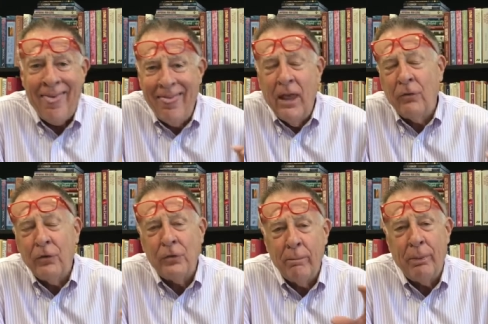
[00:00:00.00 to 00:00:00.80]
This
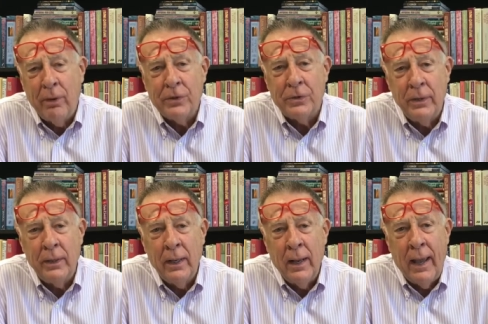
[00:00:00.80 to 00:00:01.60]
is the
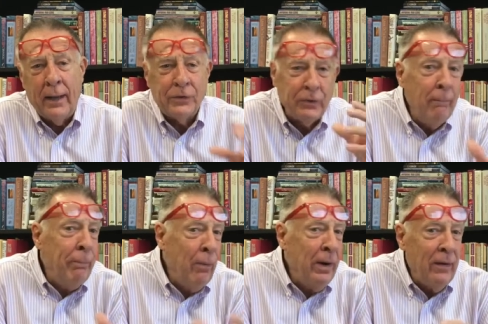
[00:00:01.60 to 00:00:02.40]
person at some
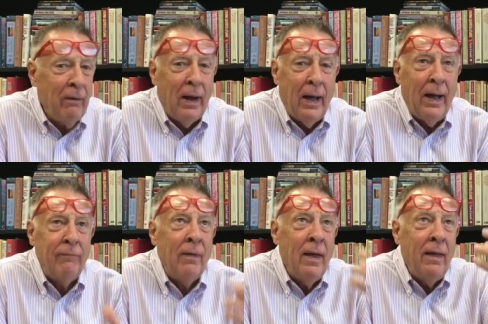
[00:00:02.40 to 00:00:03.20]
point in their
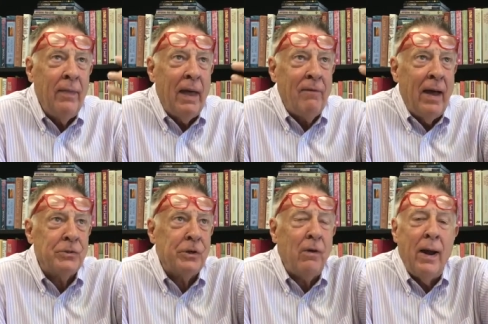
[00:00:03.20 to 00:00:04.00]
life, they have
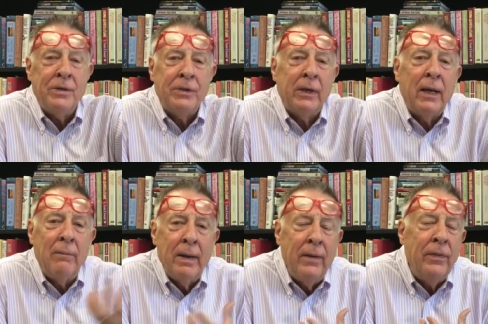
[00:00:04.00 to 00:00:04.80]
asked Christ to
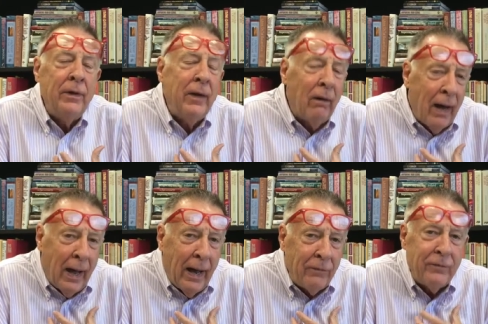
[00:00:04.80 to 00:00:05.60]
come into their
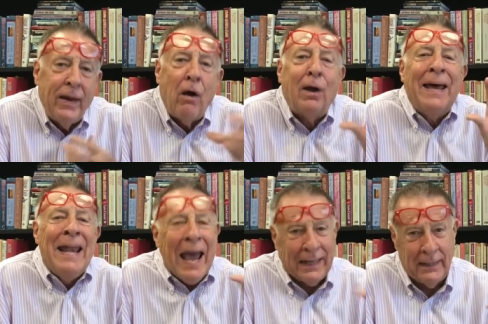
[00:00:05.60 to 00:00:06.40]
lives. They are
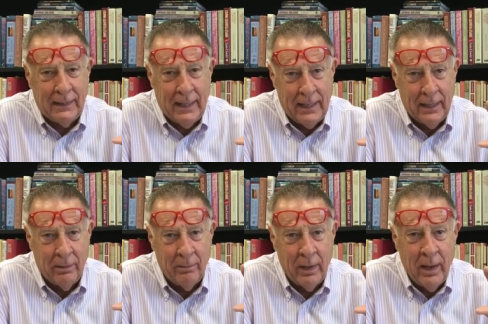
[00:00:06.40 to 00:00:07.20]
connected to him.
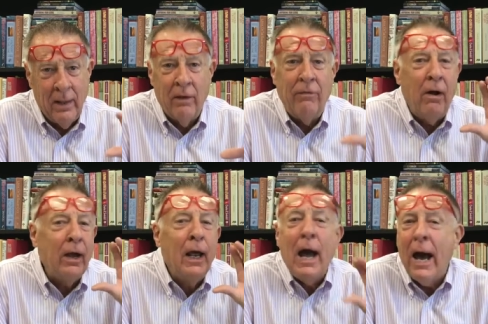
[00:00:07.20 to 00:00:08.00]
The very
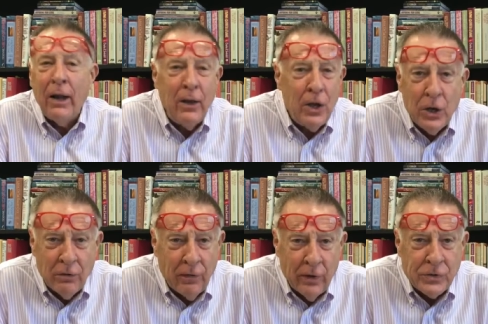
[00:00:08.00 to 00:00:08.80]
God of the
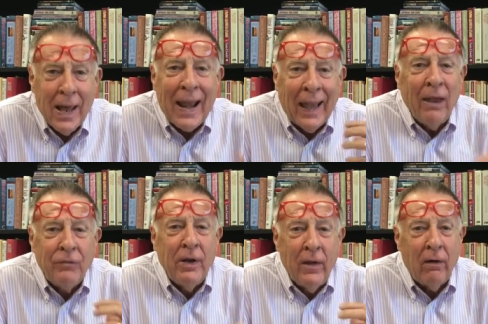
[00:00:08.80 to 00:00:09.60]
universe
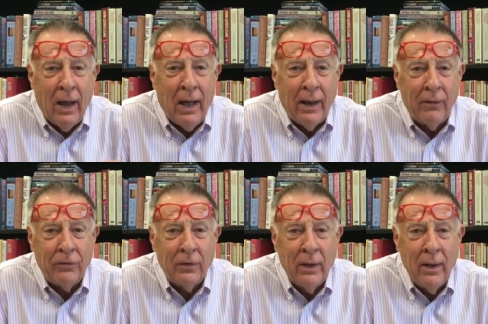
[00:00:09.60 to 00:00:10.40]
lives in their
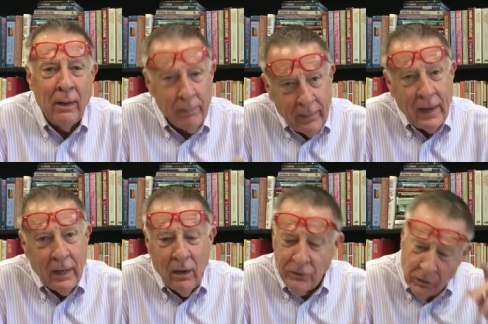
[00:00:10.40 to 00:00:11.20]
lives. But then
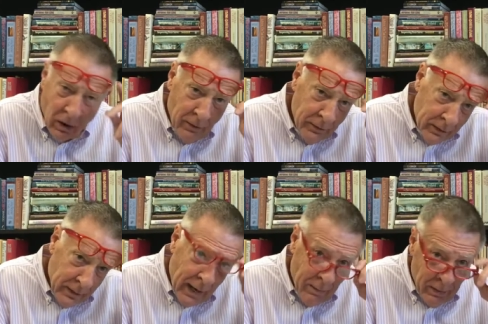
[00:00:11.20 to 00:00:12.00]
he goes on to
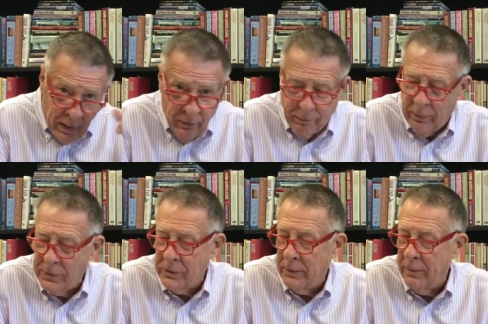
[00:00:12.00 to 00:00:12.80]
name another
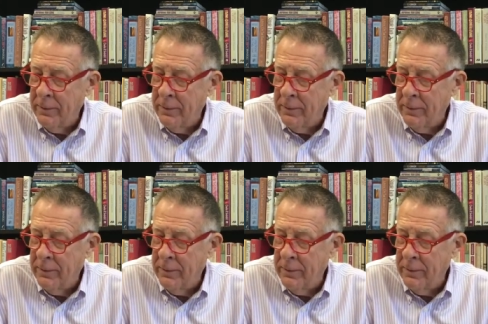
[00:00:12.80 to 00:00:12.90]
person.